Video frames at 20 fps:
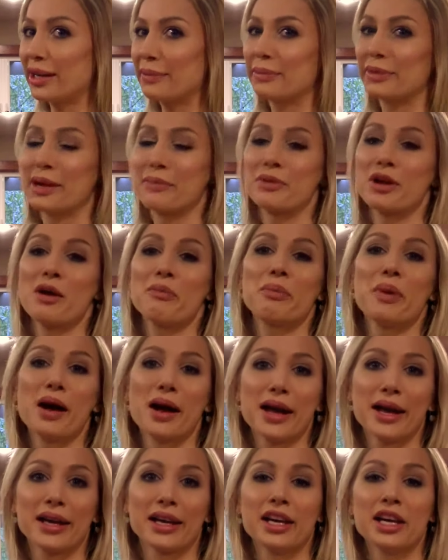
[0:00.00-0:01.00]
but I'm not
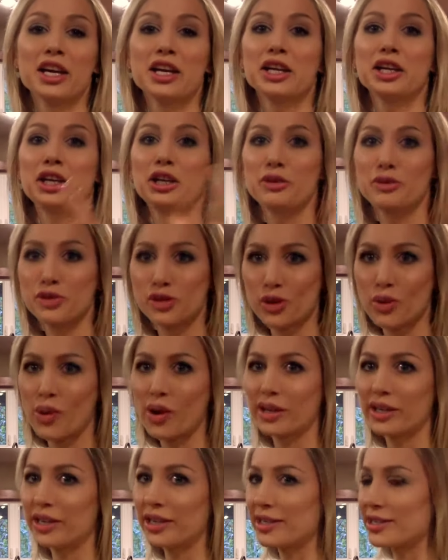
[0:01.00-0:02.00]
buying huge
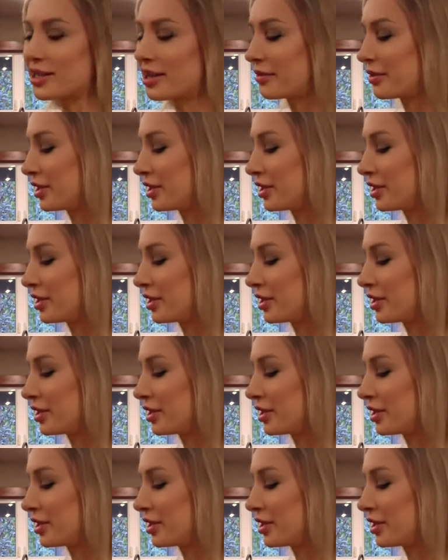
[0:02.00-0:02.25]
quantities of